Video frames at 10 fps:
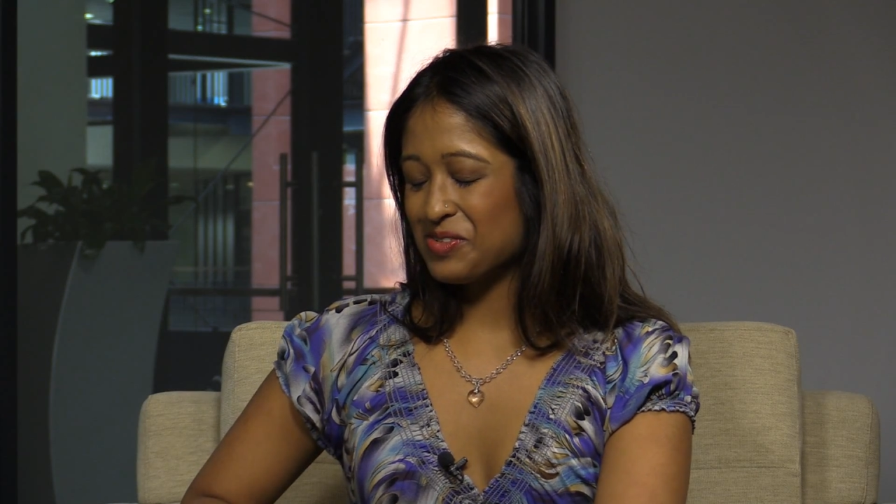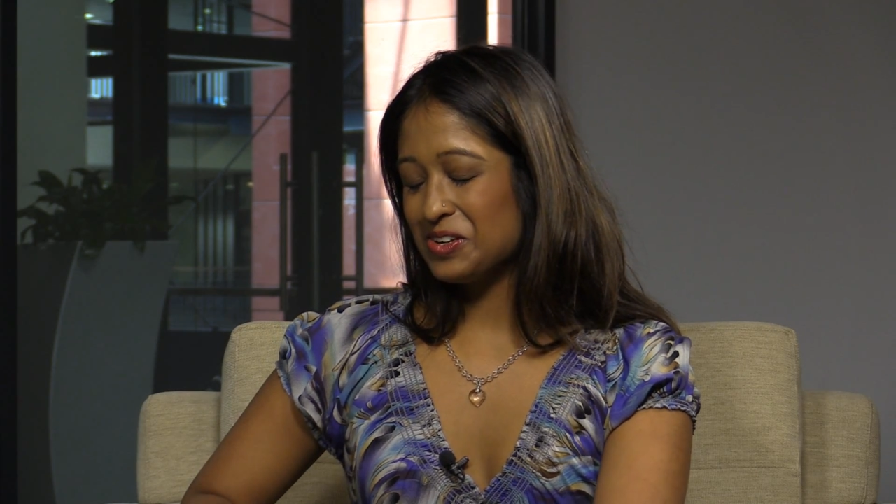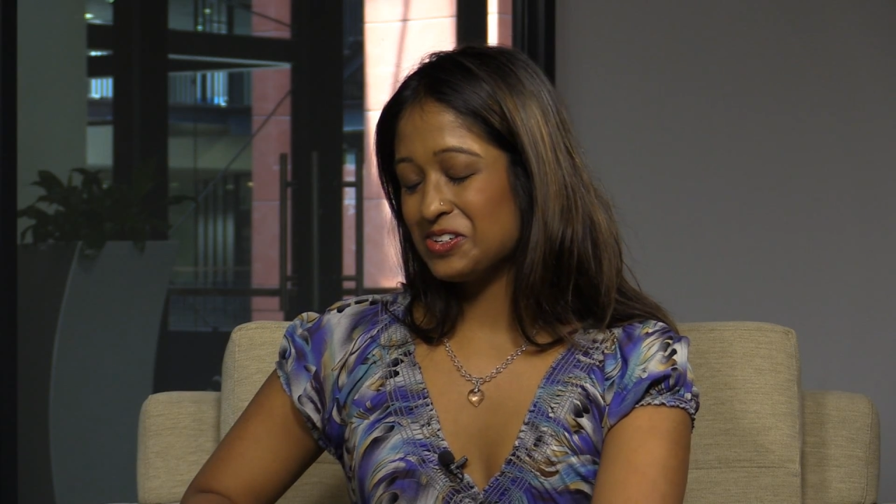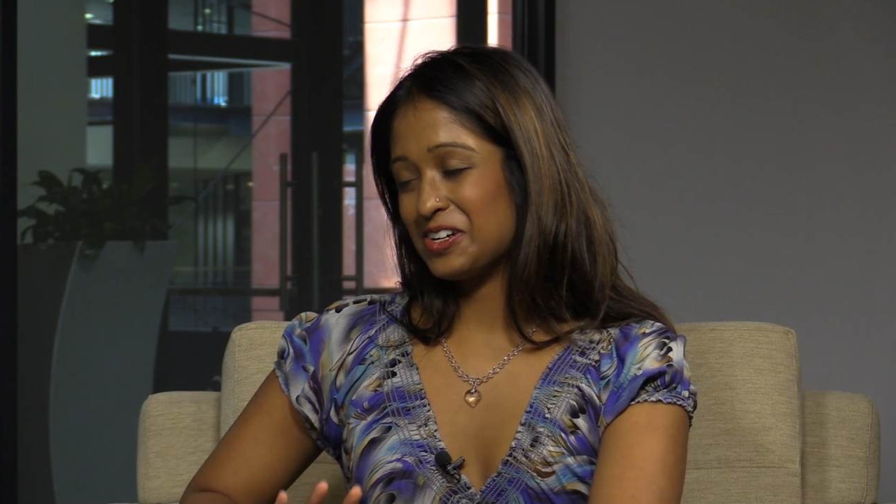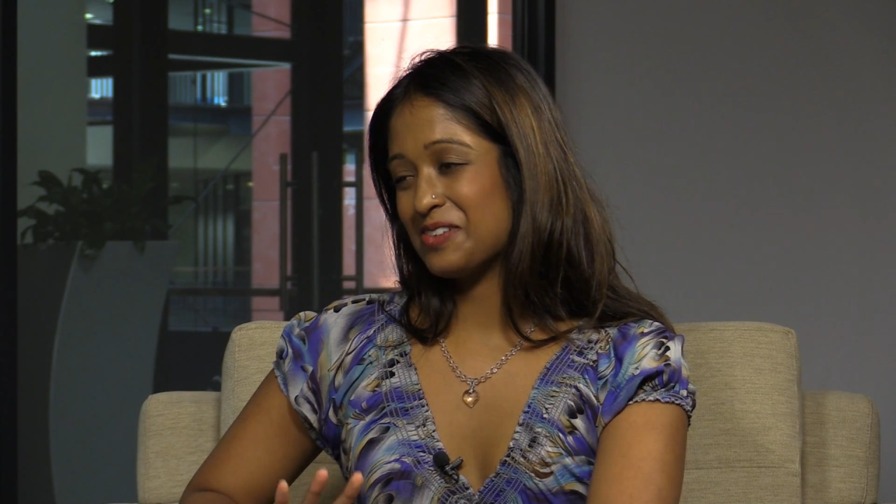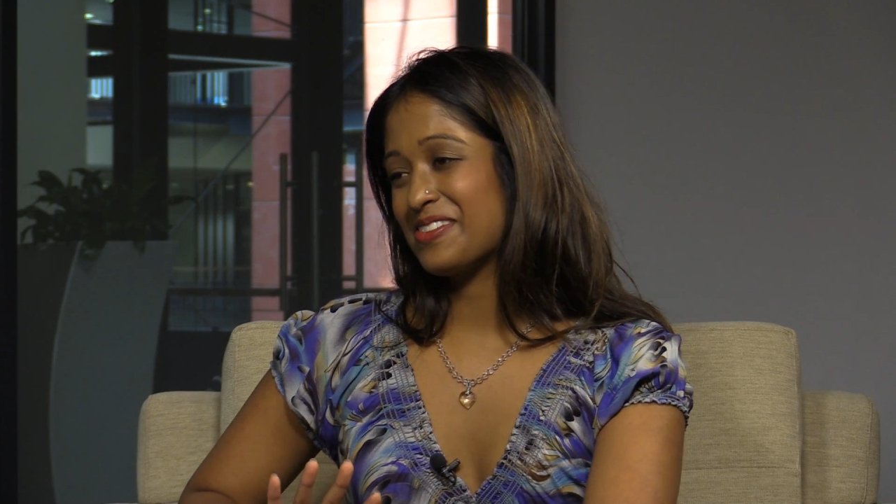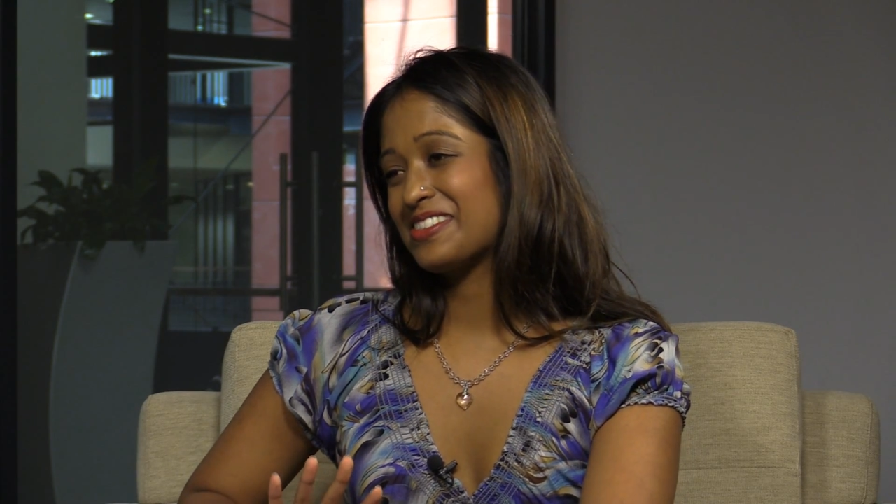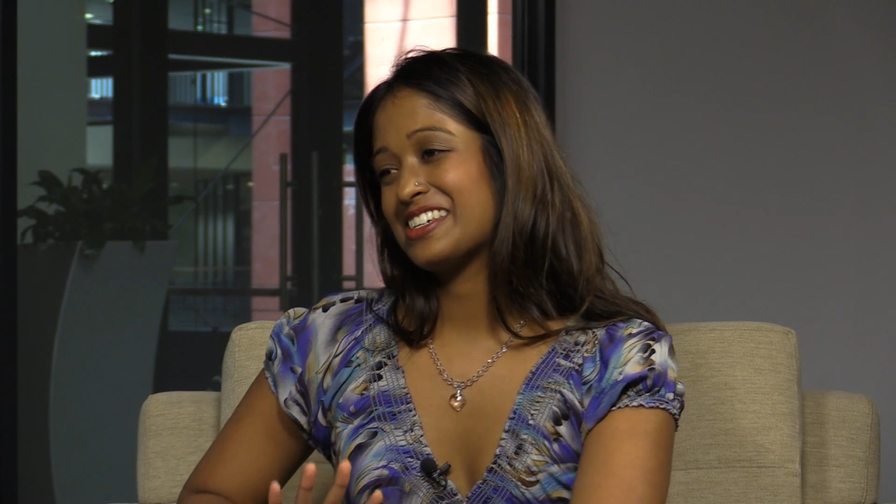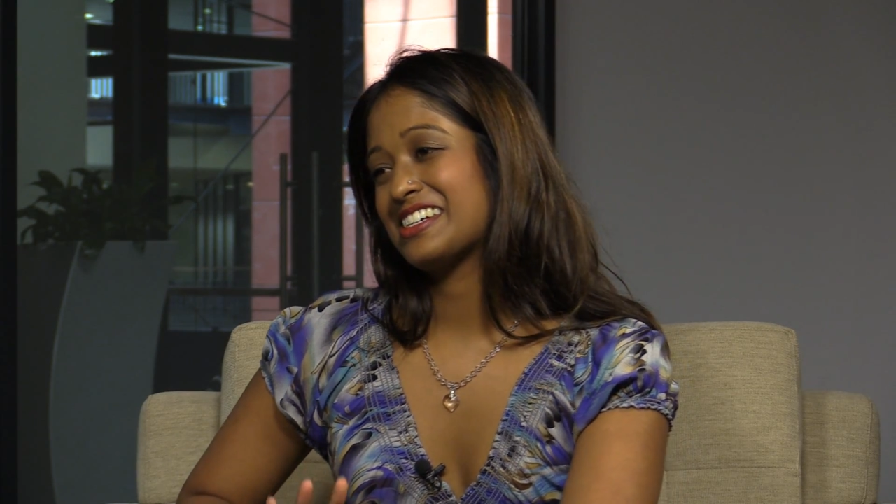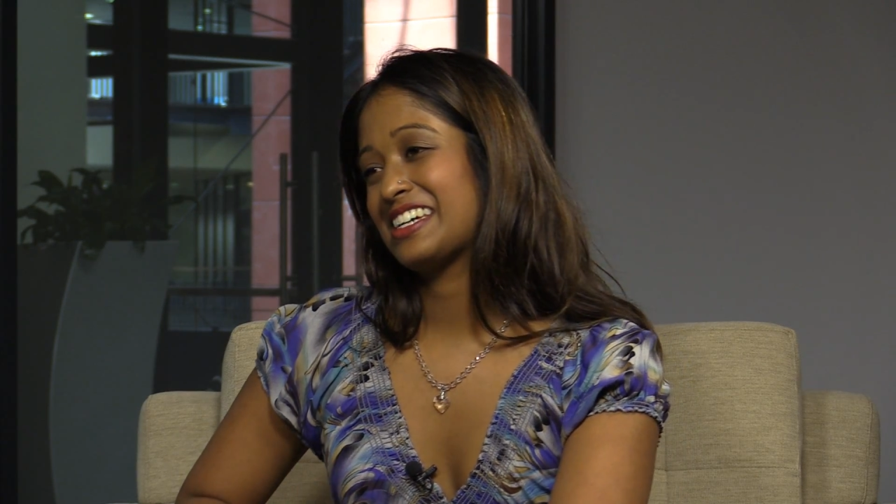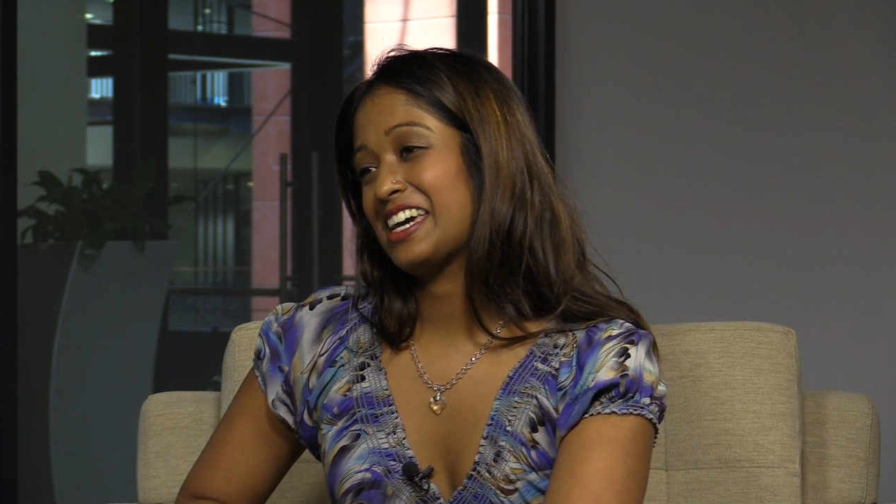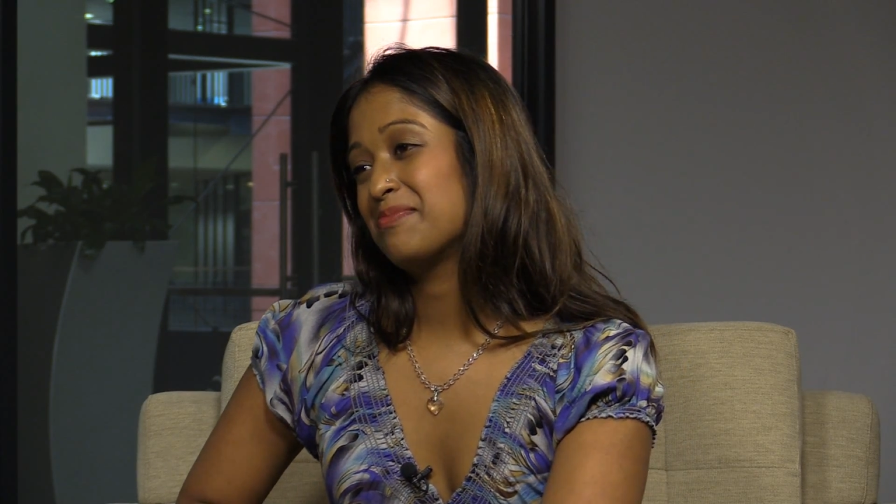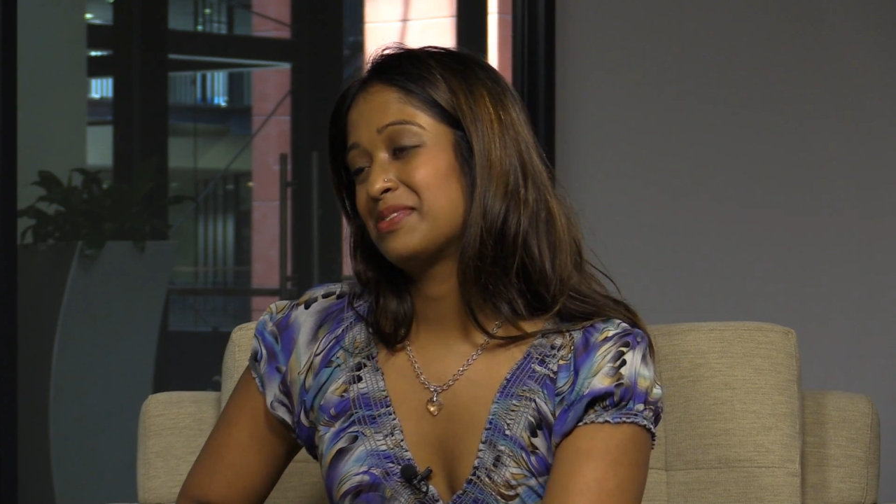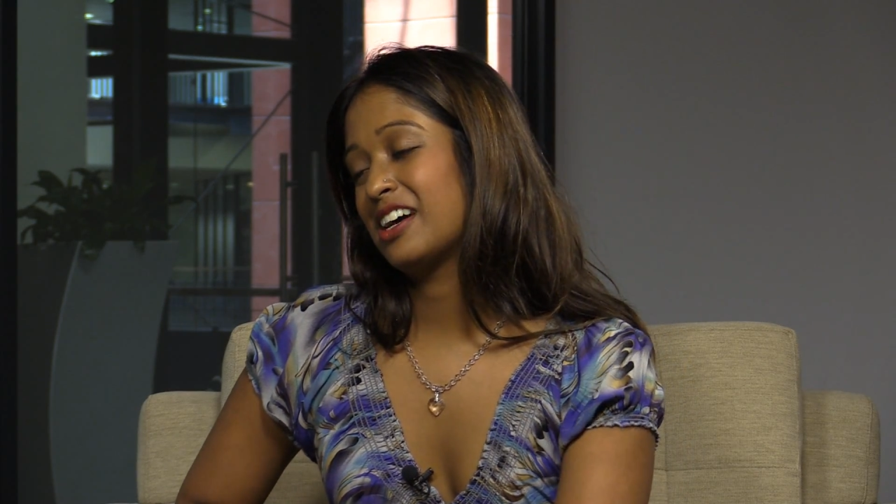we want to talk about the Cape